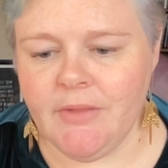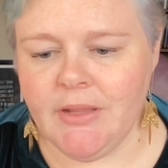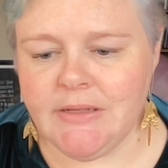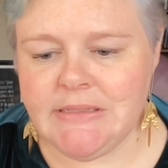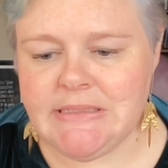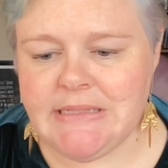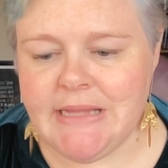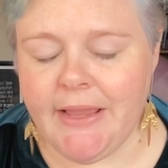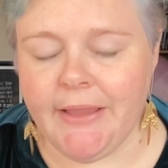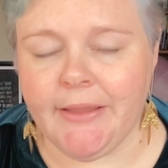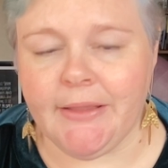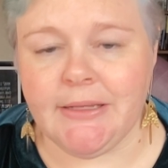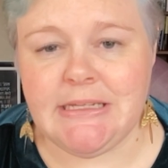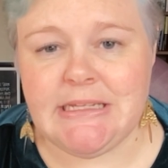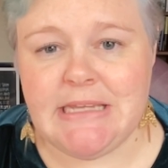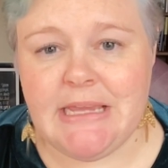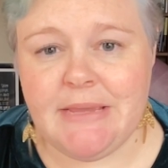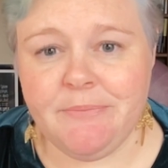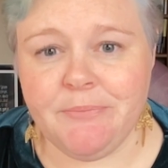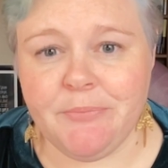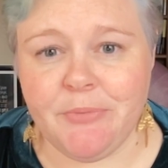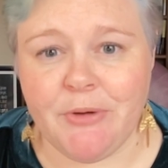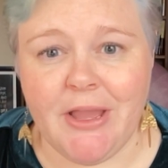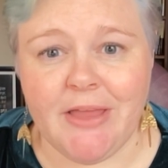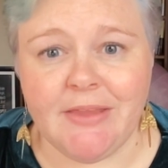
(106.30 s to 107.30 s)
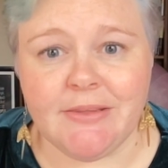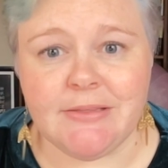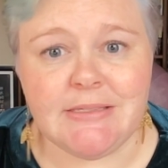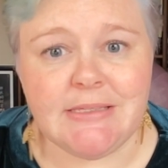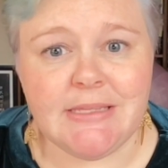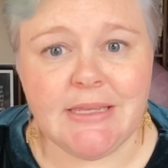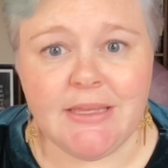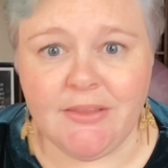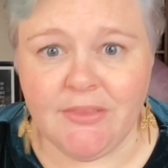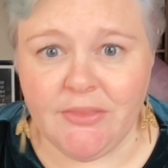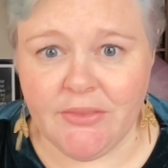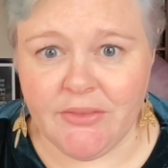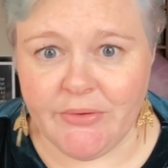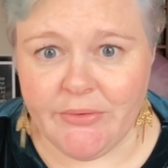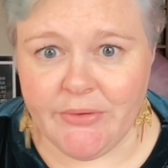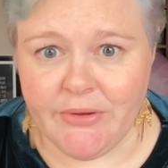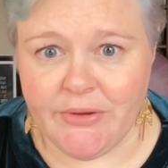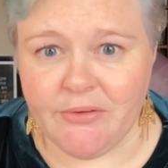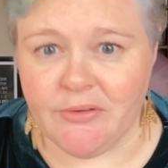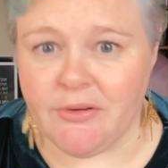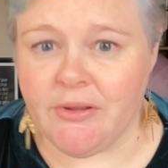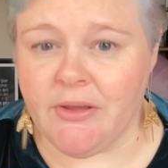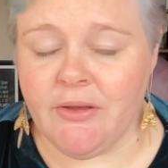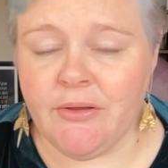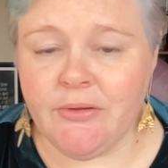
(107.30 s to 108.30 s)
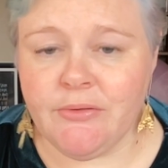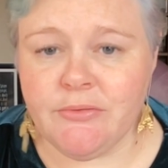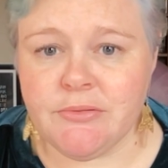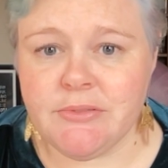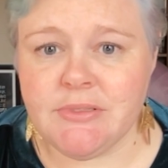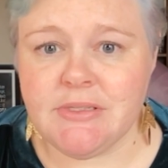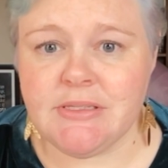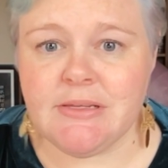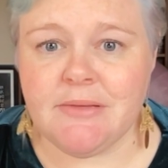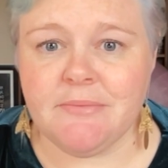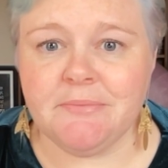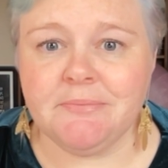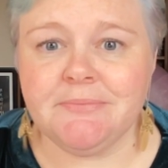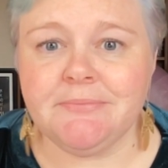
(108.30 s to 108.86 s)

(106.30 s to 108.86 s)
Take deep breaths in through your nose